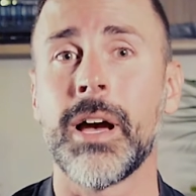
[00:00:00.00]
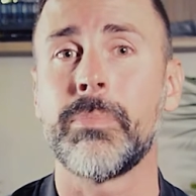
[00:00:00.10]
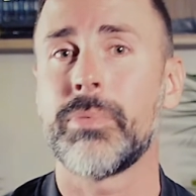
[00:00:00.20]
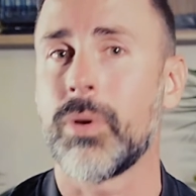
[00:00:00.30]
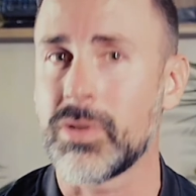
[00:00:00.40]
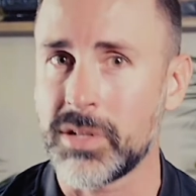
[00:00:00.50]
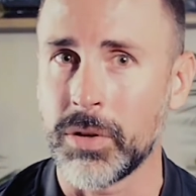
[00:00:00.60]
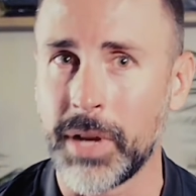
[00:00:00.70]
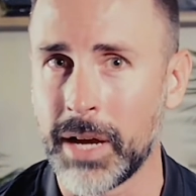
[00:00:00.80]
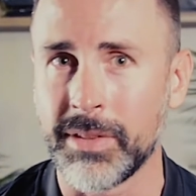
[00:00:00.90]
up or
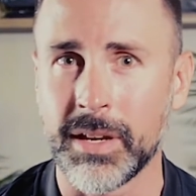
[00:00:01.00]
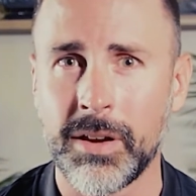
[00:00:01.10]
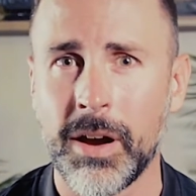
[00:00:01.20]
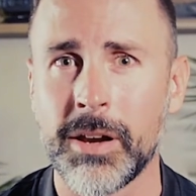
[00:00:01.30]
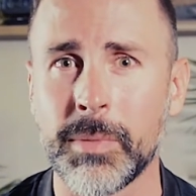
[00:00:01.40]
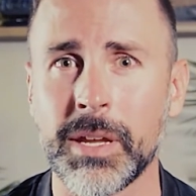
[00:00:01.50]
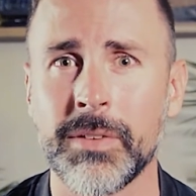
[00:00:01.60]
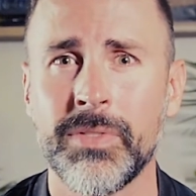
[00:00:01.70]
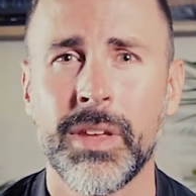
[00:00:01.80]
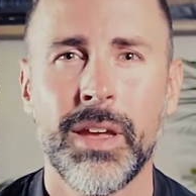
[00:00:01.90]
slow down the economy.
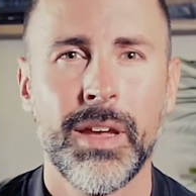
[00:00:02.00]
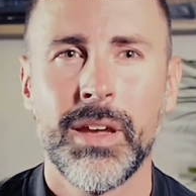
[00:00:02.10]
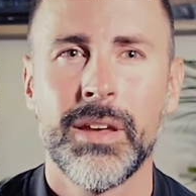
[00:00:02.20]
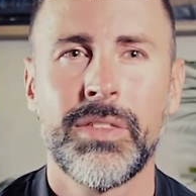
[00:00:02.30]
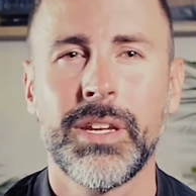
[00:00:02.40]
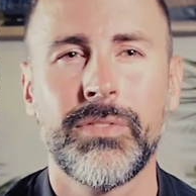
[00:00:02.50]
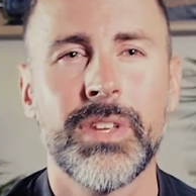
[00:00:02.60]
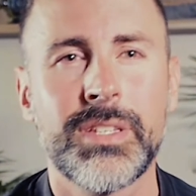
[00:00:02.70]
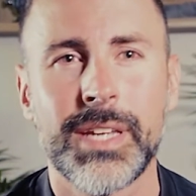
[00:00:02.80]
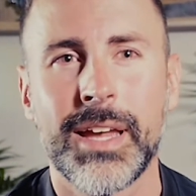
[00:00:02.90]
Think of
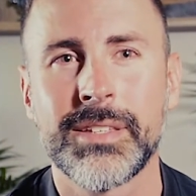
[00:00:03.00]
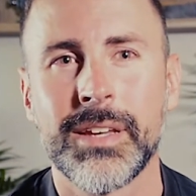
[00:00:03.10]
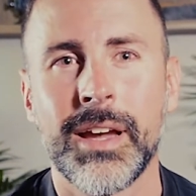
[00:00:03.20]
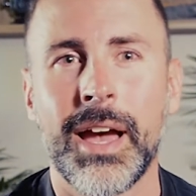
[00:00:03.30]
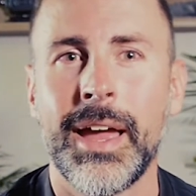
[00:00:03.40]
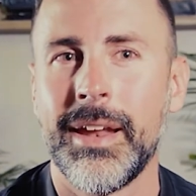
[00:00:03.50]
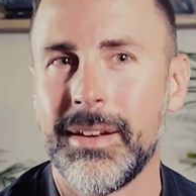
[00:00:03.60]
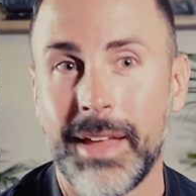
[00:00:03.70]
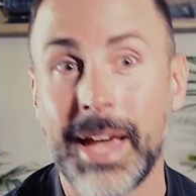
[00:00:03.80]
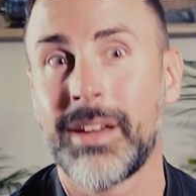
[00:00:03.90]
this as an
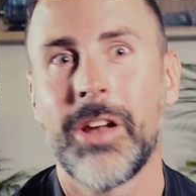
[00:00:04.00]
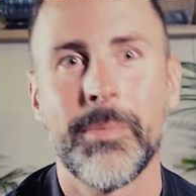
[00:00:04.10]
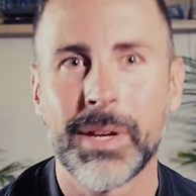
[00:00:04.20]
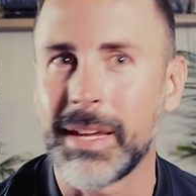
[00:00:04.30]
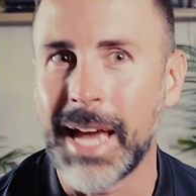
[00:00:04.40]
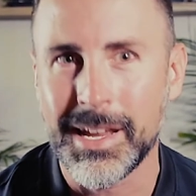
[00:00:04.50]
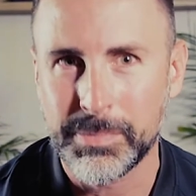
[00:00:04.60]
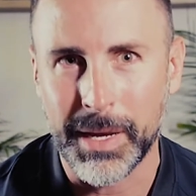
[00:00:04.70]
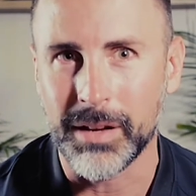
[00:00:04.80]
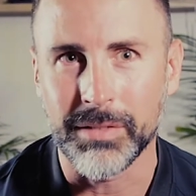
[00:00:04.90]
economic gas
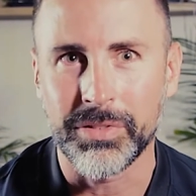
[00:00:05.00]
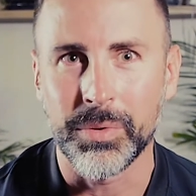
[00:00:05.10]
pedal, if